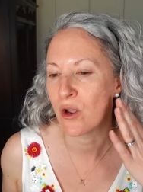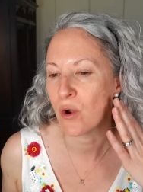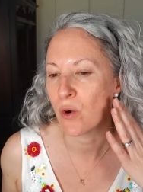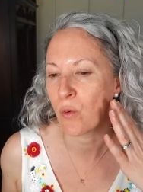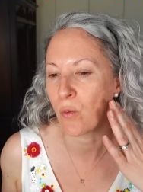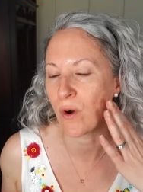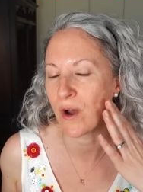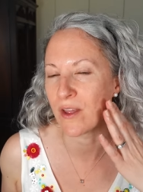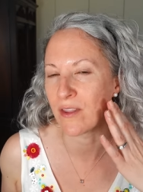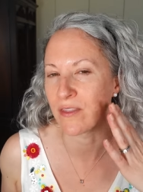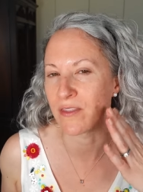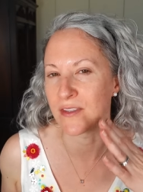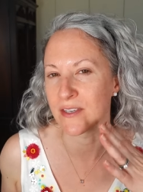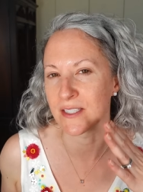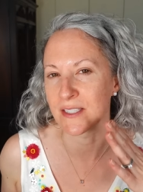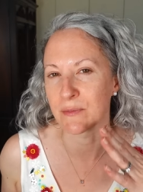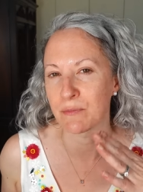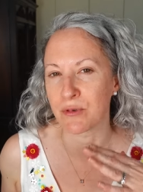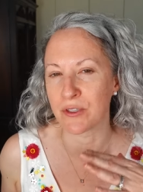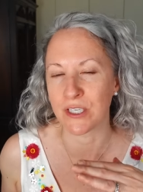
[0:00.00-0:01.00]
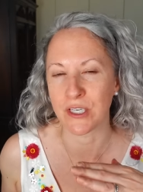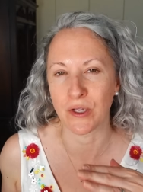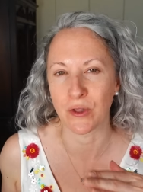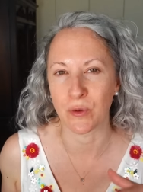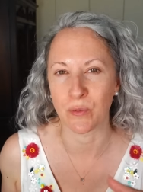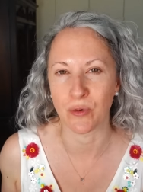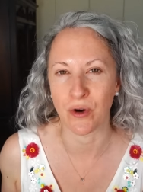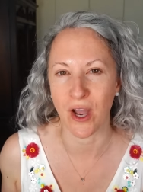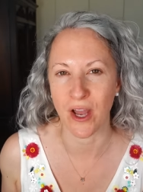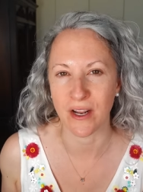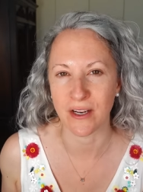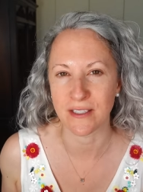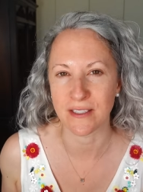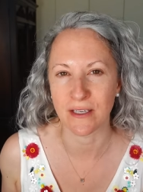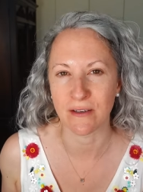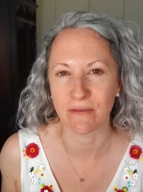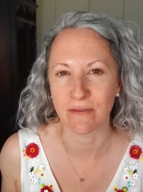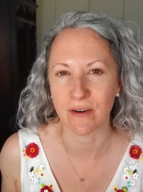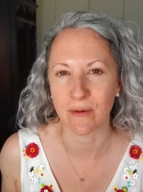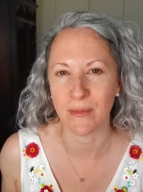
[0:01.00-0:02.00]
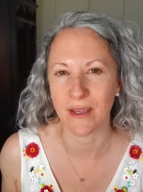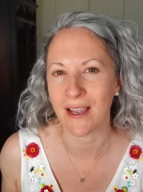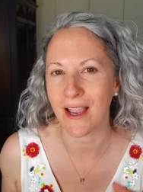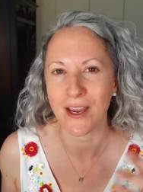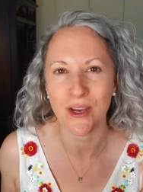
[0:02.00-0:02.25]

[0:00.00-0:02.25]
what this particular product did for me.